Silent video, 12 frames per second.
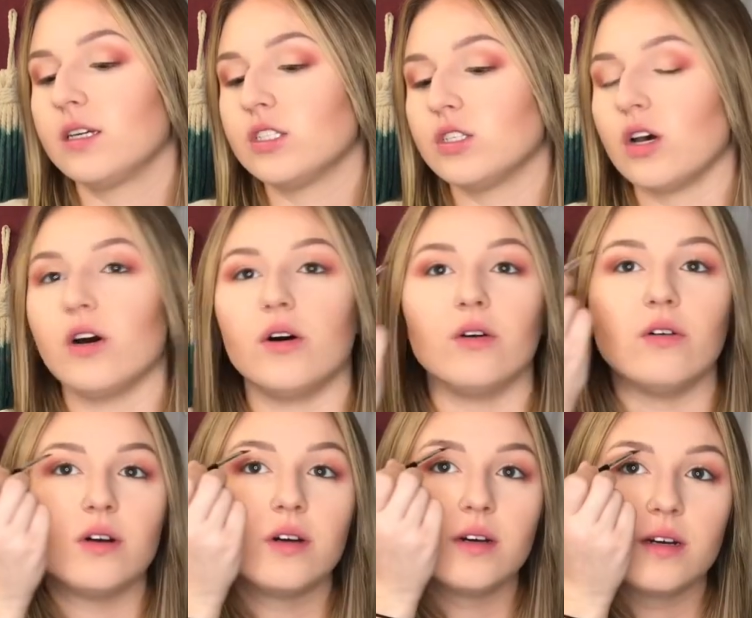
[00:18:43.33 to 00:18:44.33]

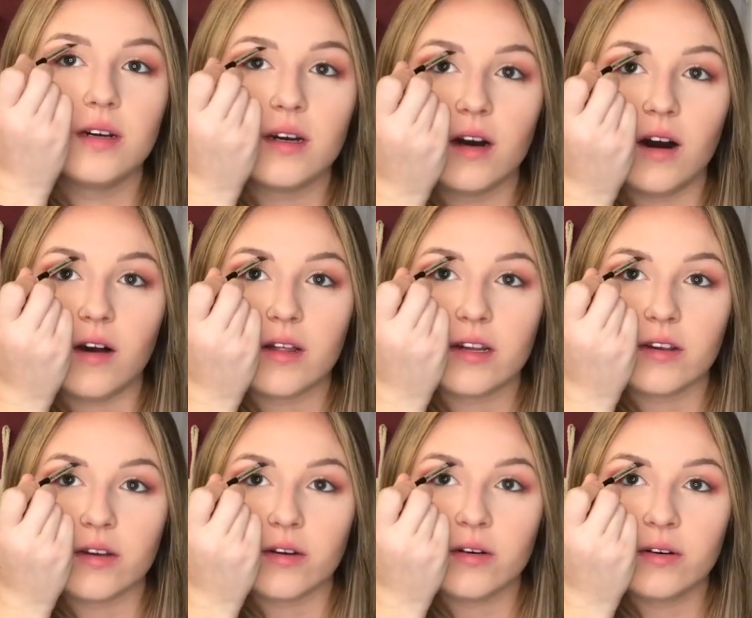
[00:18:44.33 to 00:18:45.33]
So all I
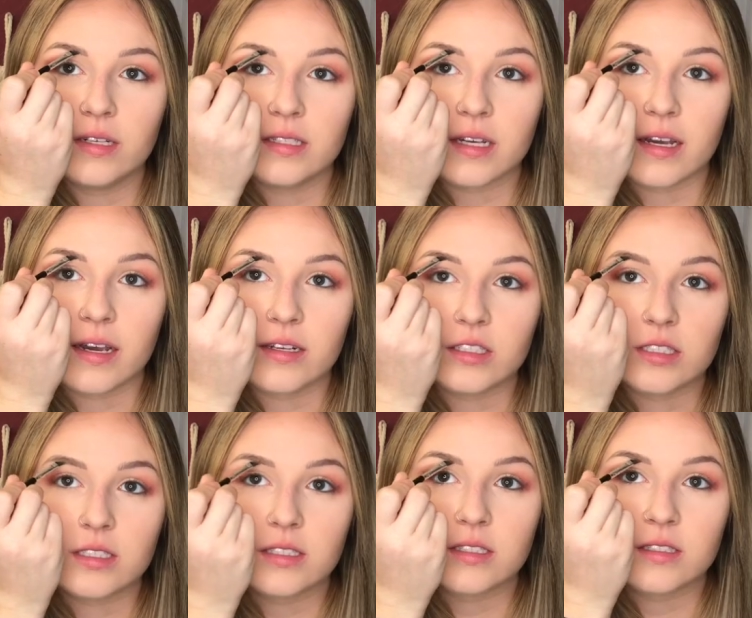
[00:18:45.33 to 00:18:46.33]
do is I
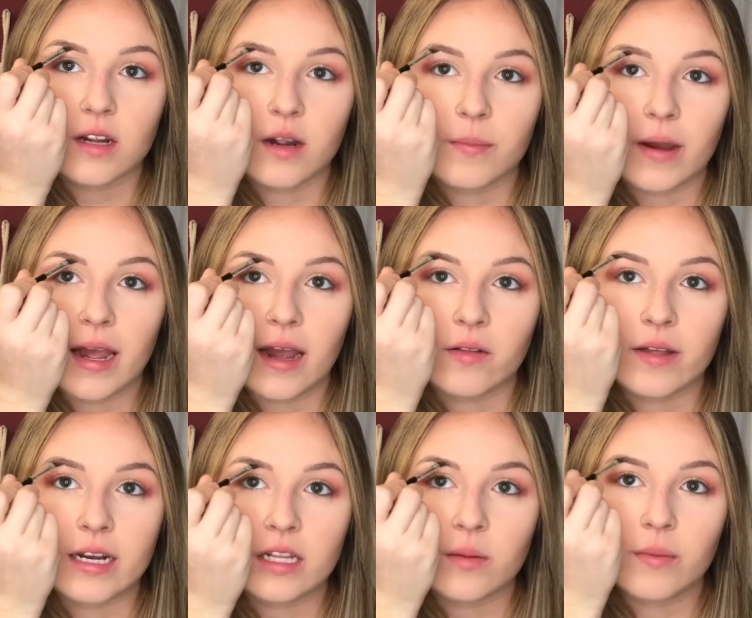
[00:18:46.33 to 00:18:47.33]
just start by
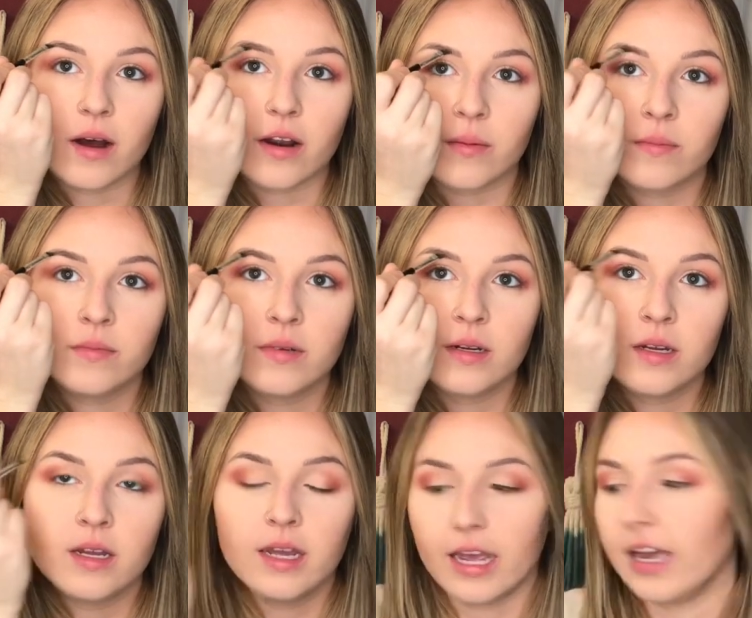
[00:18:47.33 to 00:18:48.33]
outlining the bottom,
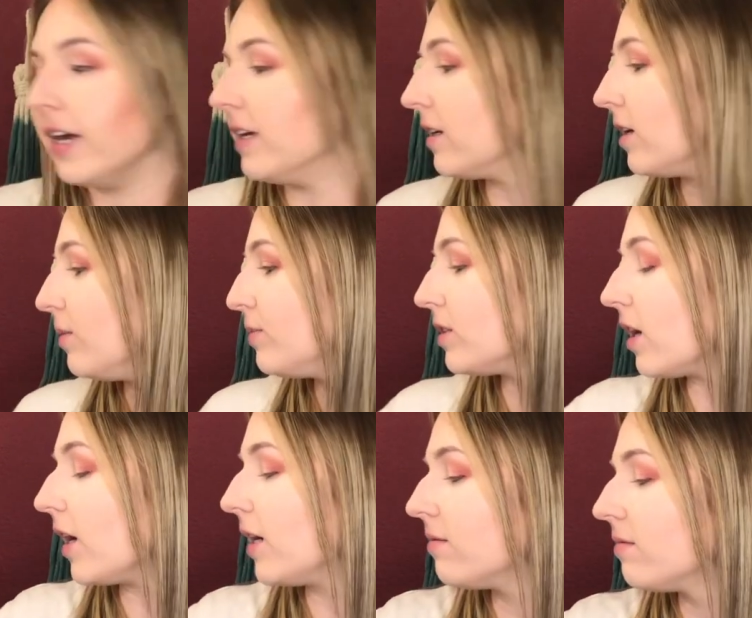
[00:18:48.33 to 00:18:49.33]
and oh,
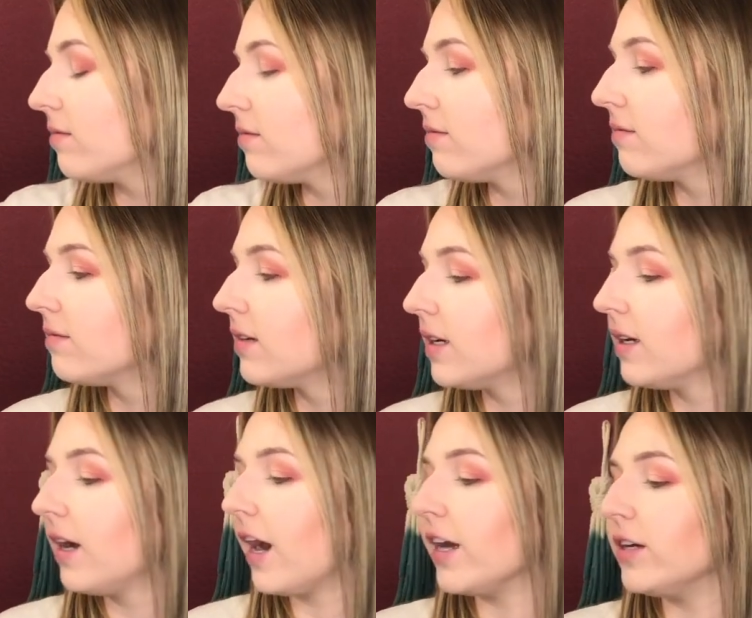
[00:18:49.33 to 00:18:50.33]
sorry,
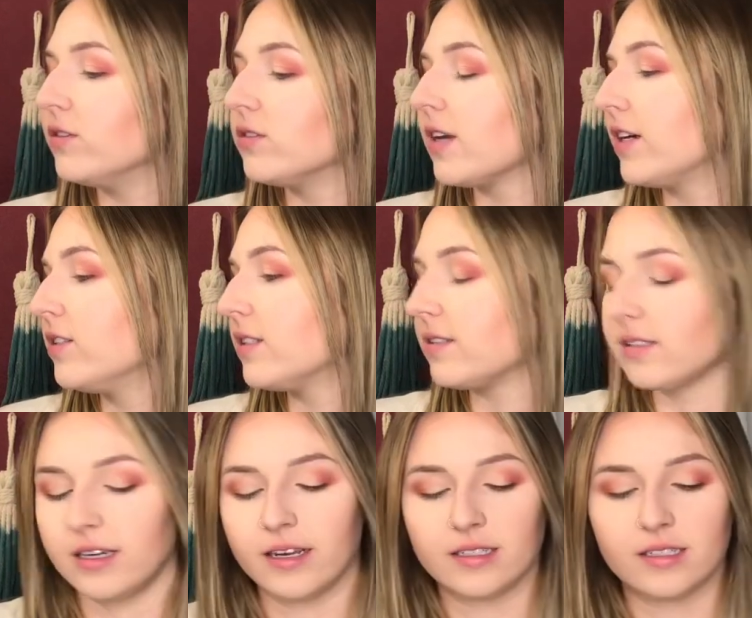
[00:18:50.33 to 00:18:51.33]
I use
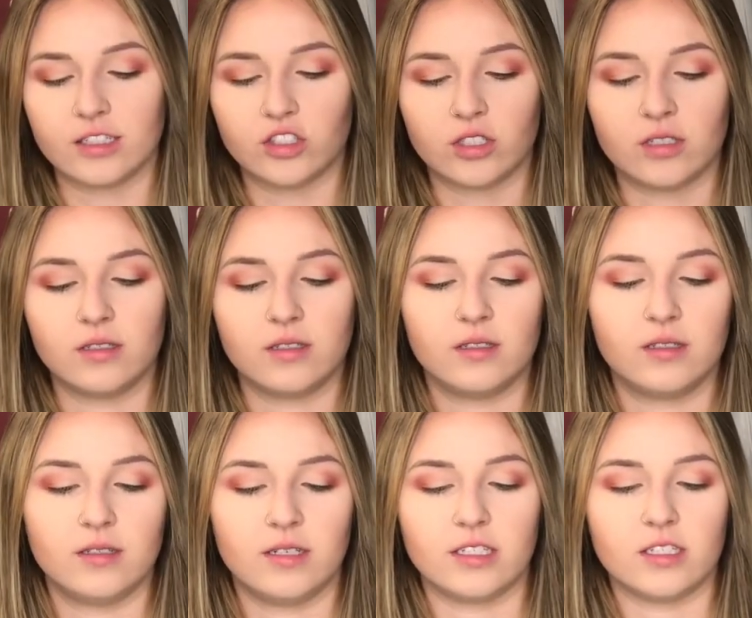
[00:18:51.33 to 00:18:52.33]
the Anastasia,
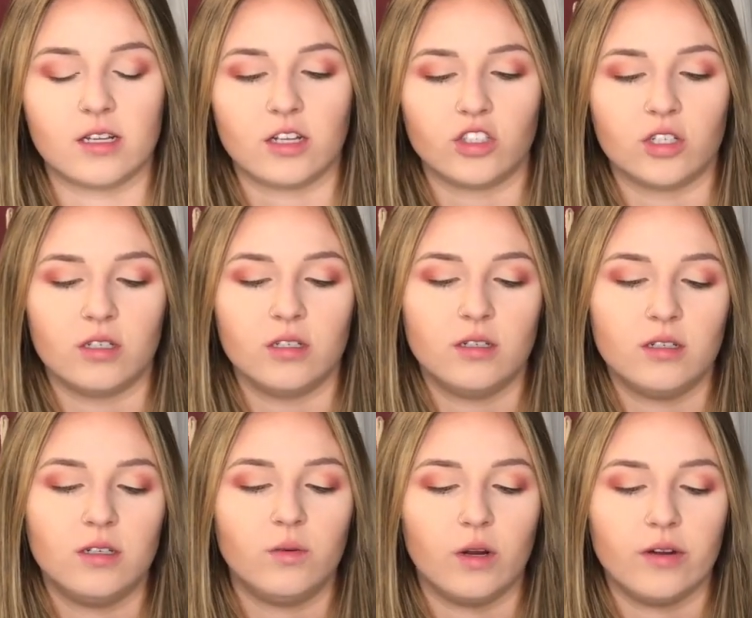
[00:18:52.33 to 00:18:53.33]

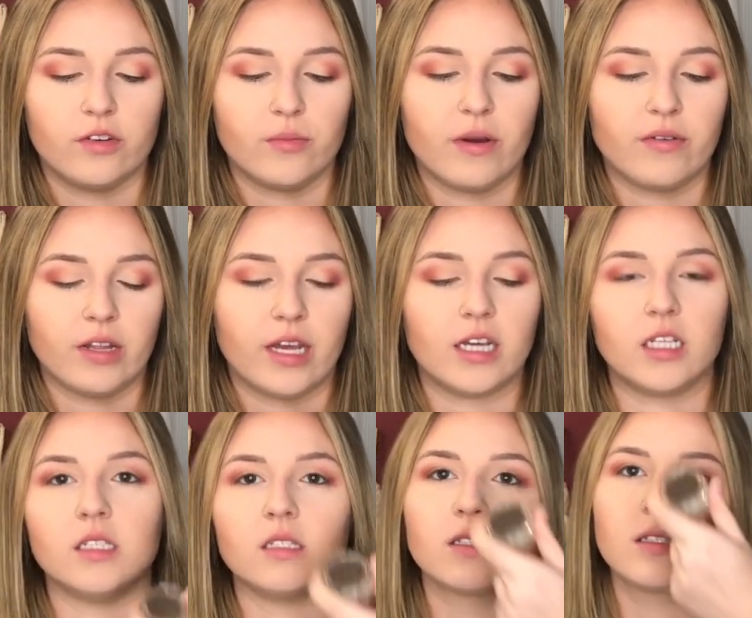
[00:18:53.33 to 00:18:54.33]
whatever, Beverly
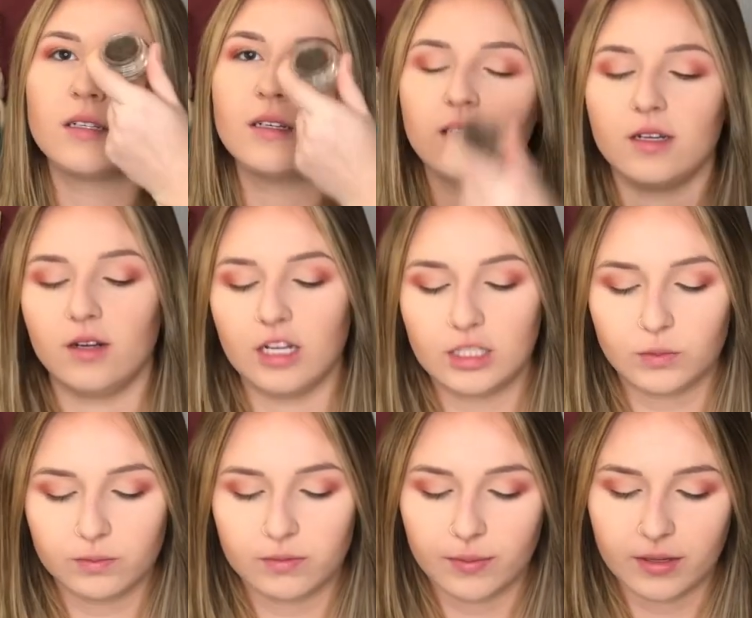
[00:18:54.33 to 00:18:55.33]
Hills.
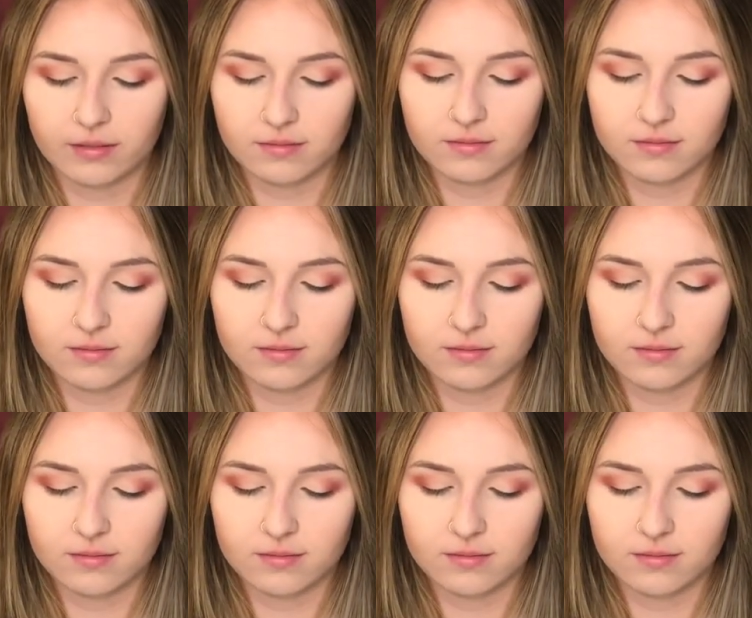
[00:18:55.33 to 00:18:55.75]
I mean,